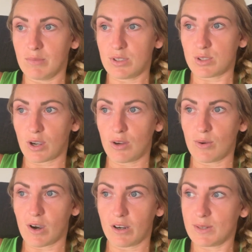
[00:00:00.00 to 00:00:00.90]

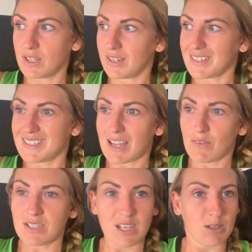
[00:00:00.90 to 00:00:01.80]
So I was like
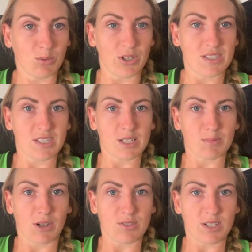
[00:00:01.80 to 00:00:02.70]
17.6
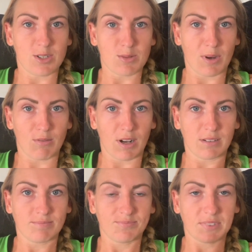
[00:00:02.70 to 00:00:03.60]
miles into my
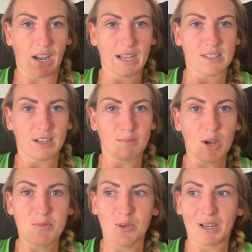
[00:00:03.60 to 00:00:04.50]
run. I had to come
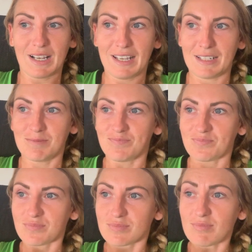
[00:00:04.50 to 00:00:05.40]
home quickly.
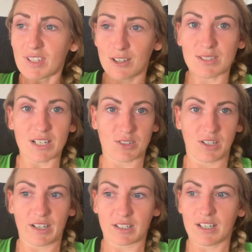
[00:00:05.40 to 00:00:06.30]
I was literally
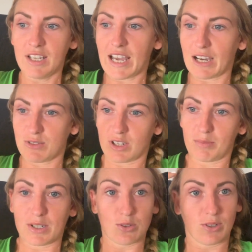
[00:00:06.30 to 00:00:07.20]
like outside
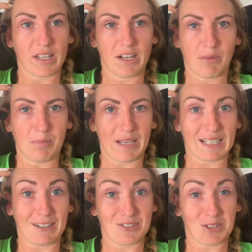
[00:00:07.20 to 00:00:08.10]
my door, and then I went
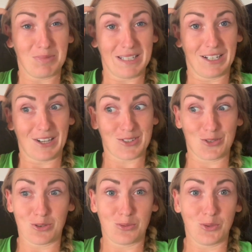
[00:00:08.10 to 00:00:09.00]
back out to complete the last
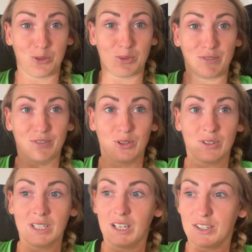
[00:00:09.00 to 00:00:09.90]
0.4.
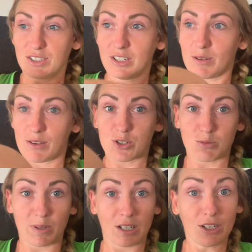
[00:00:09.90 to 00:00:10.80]
I don't know whether I
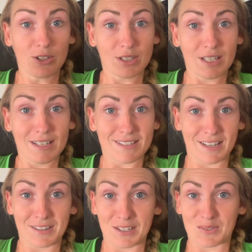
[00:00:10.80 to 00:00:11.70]
should be including this
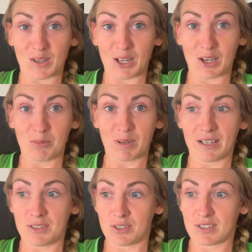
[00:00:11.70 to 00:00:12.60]
in this video, but
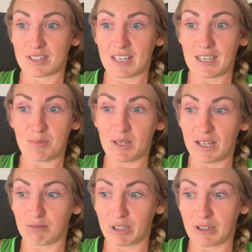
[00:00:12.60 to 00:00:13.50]
it's just keeping
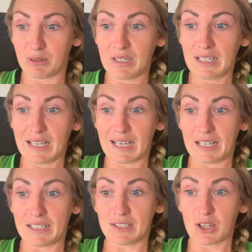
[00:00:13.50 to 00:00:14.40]
it real
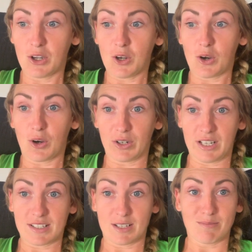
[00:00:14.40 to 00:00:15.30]
and
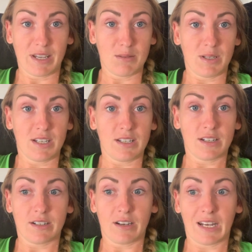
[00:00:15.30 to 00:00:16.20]
honest that maybe
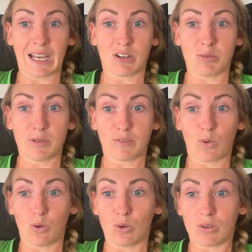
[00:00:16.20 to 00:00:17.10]
an hour
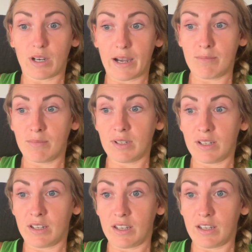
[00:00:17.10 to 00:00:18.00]
before,
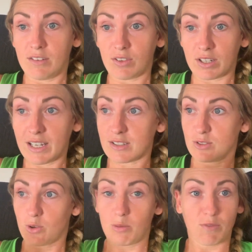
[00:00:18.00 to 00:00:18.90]
if I can get to
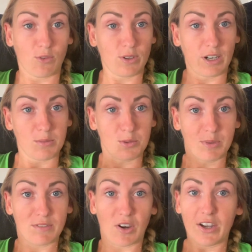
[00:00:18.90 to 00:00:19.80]
the toilet before, then I'm
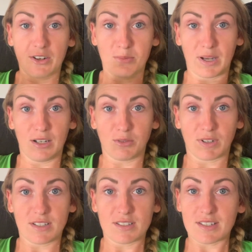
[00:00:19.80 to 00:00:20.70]
normally fine on my long
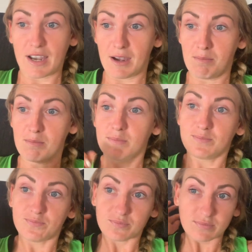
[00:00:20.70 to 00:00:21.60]
runs.
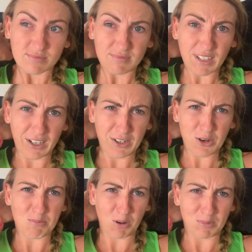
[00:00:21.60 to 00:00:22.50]
Like
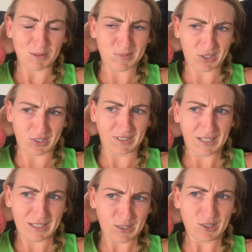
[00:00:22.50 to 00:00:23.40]
no problems, I just
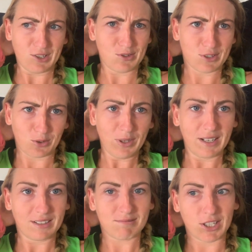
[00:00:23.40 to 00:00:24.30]
needed to use the
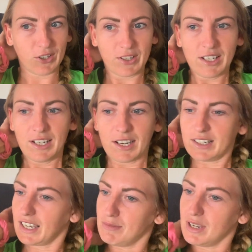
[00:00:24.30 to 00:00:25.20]
toilet. So I
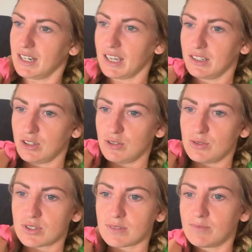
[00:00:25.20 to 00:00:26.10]
came in and
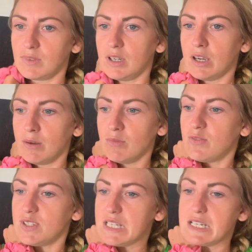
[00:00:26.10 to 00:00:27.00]
used the
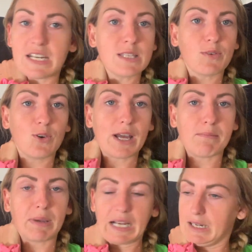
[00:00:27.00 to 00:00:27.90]
facilities before
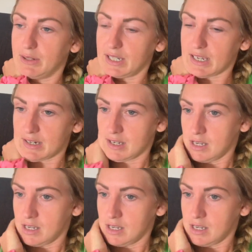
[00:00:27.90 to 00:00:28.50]
heading back out again.